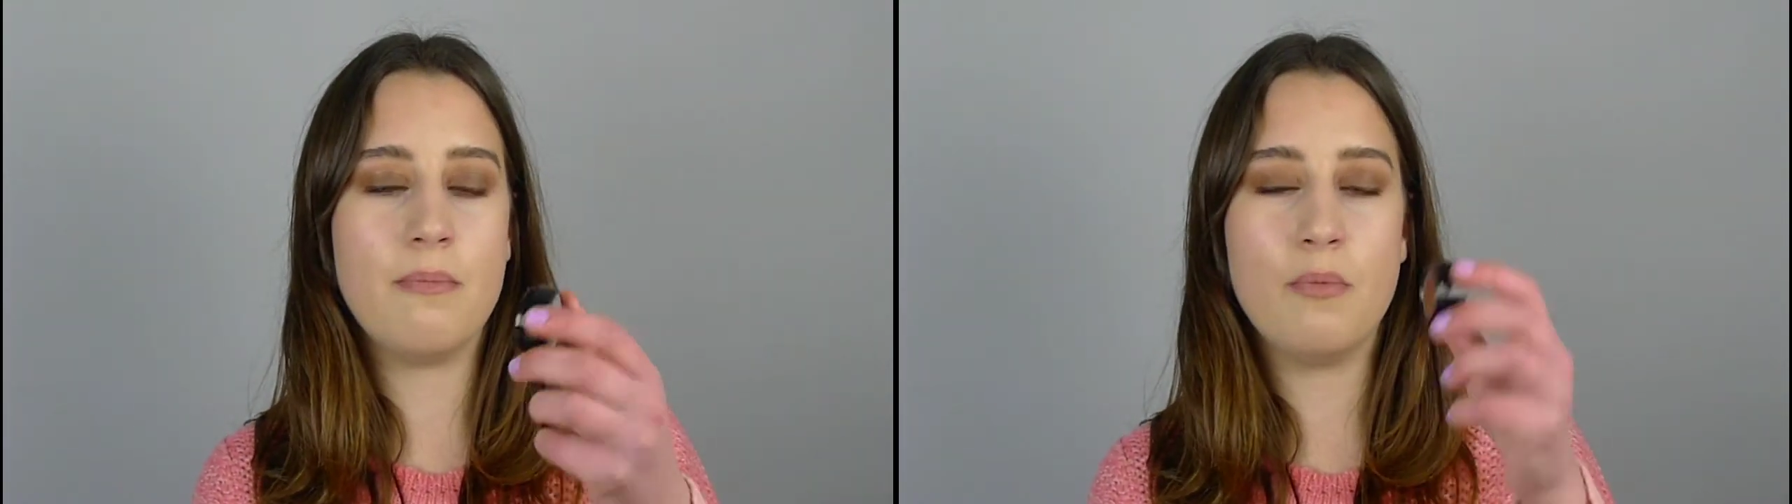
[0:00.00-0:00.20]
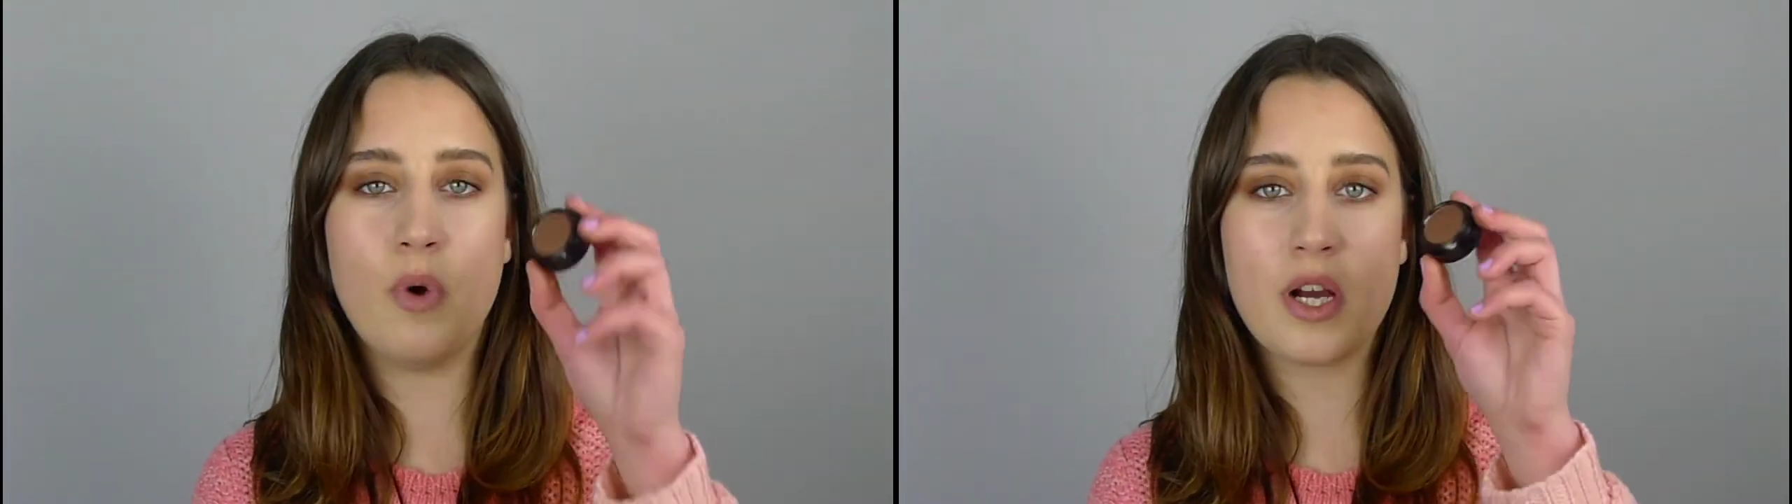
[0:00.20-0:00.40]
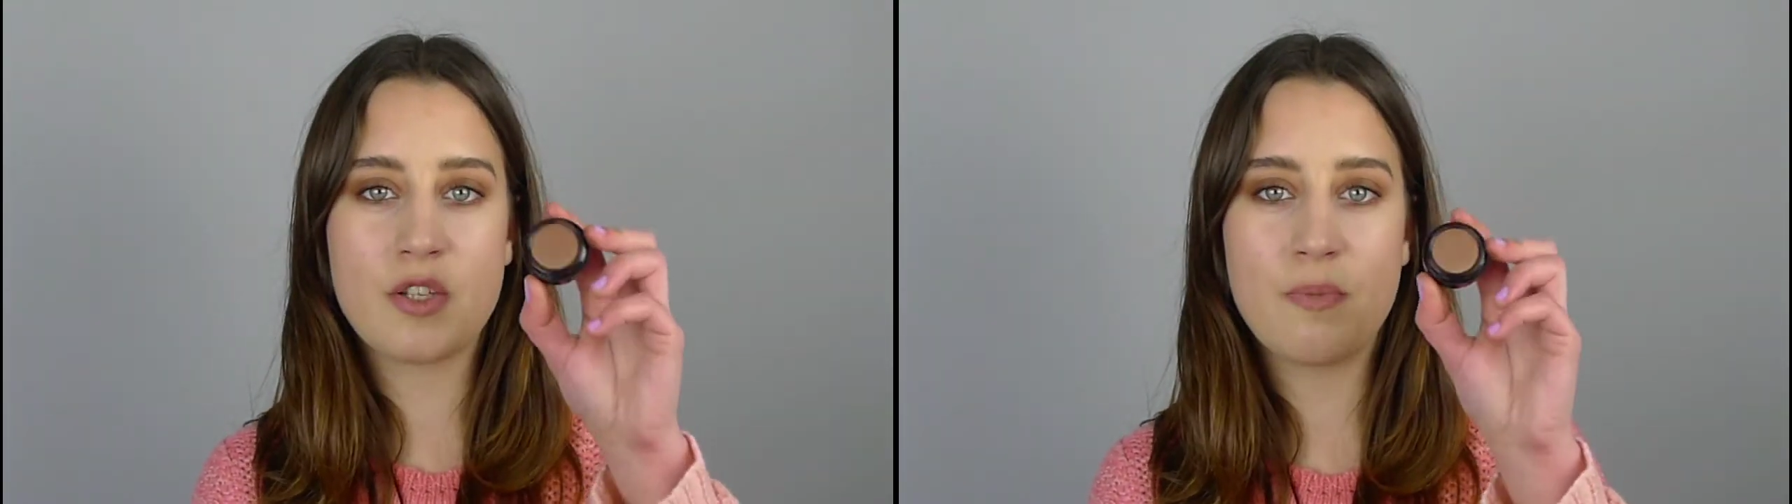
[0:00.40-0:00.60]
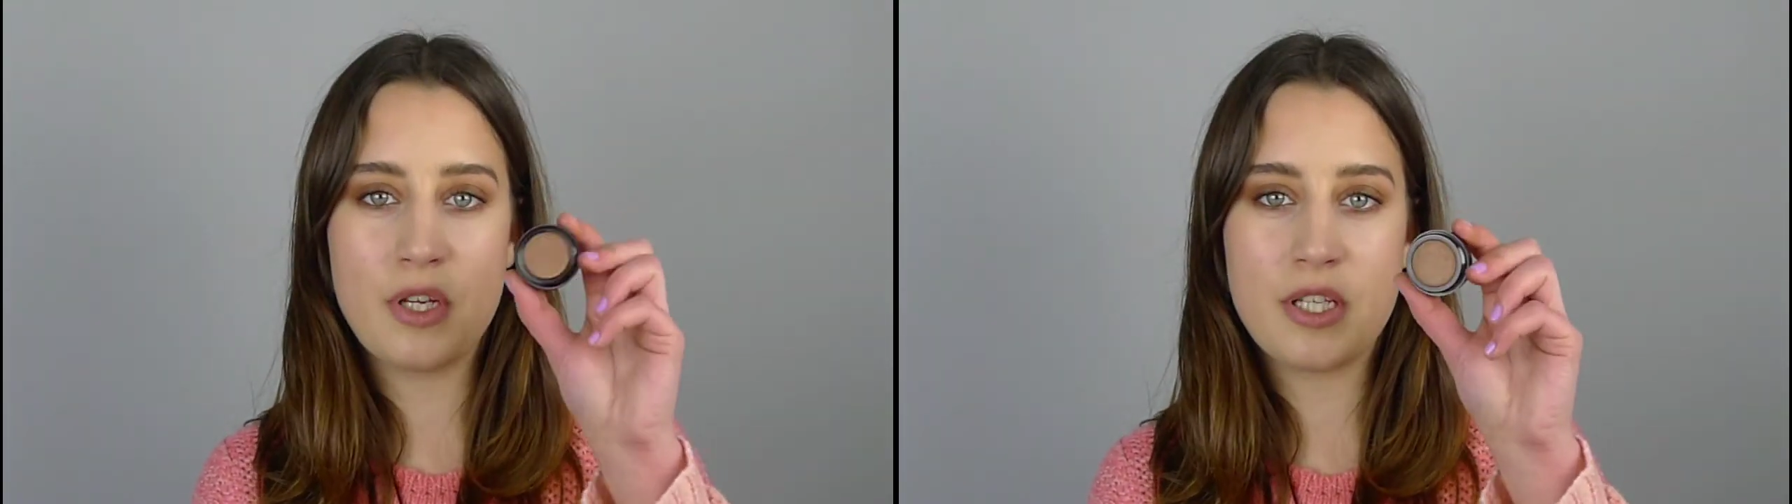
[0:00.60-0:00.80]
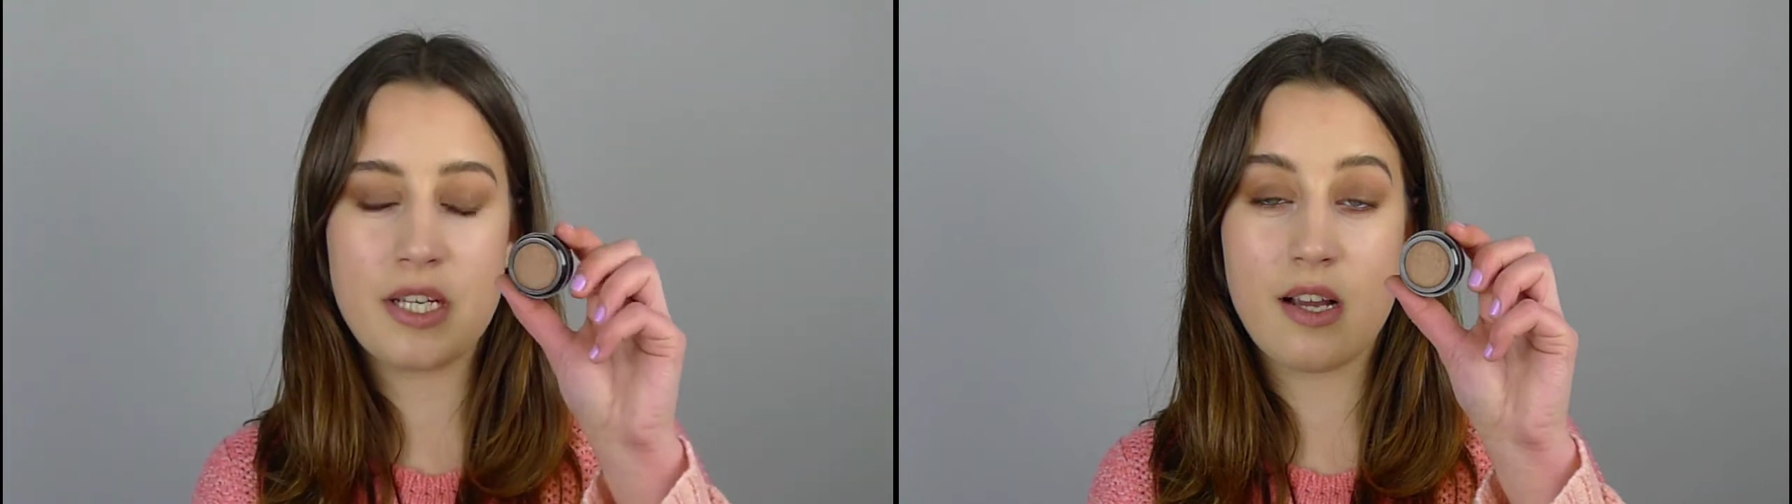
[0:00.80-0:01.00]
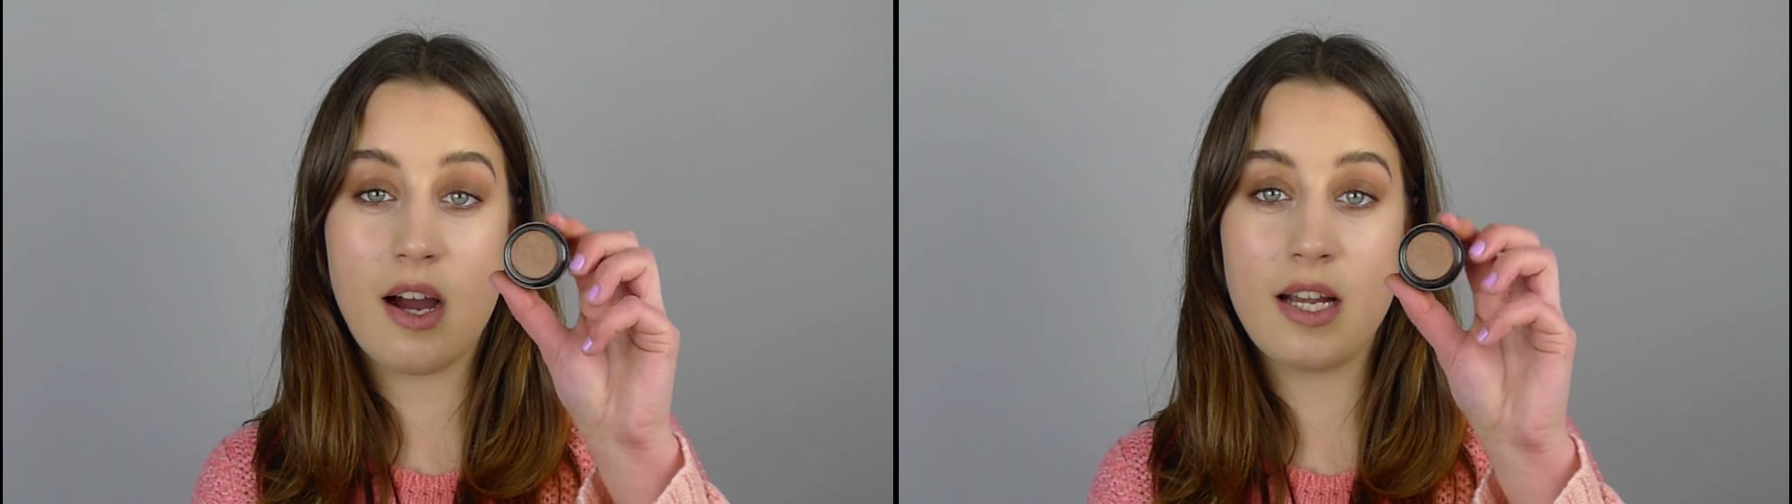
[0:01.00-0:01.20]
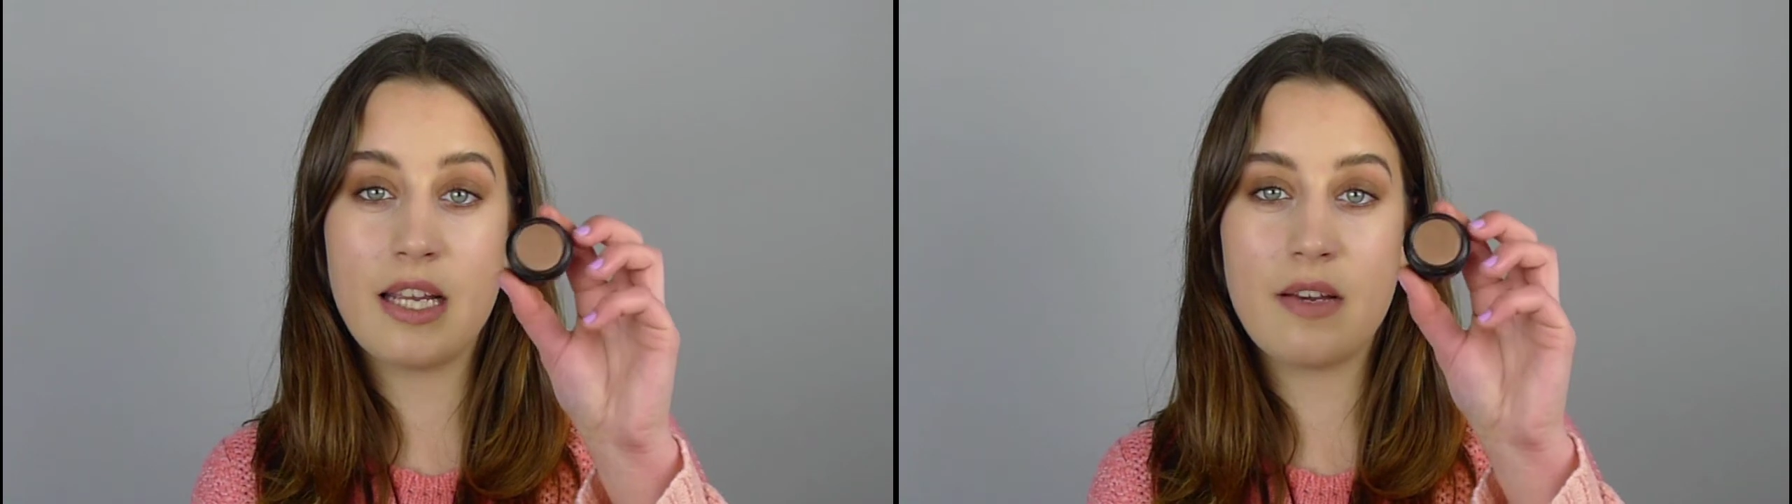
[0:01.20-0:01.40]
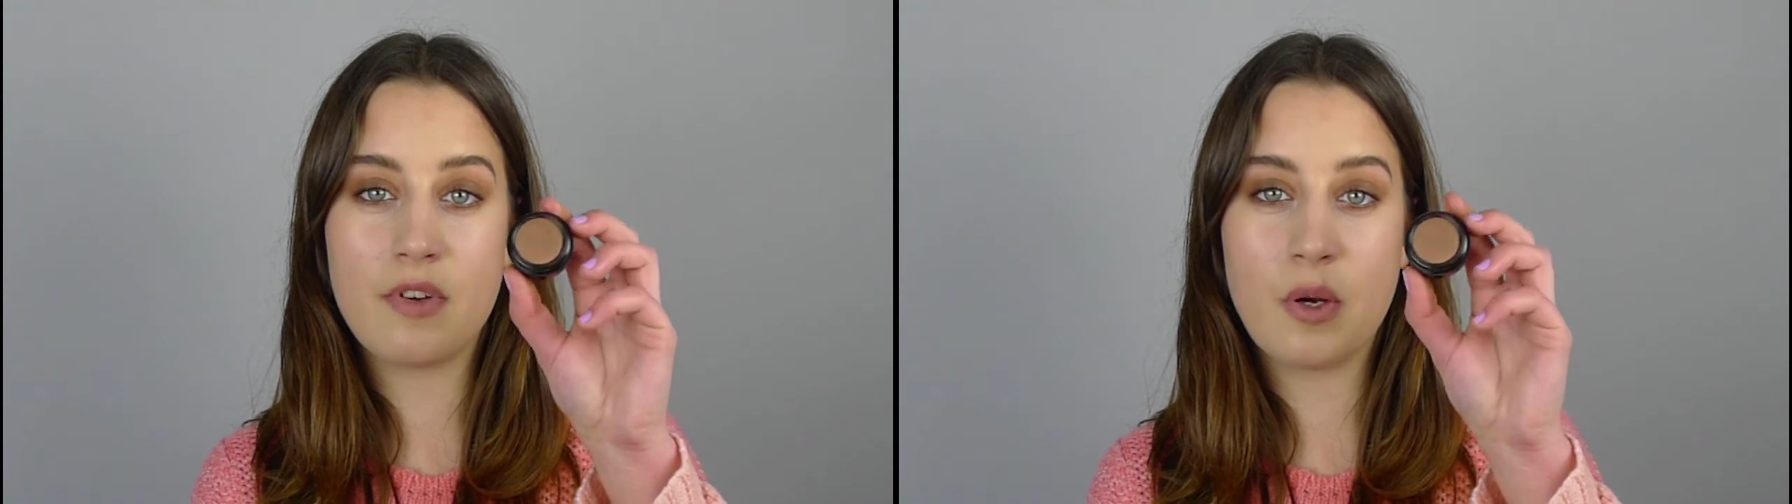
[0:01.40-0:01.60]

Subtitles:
Works of Beauty are kindly giving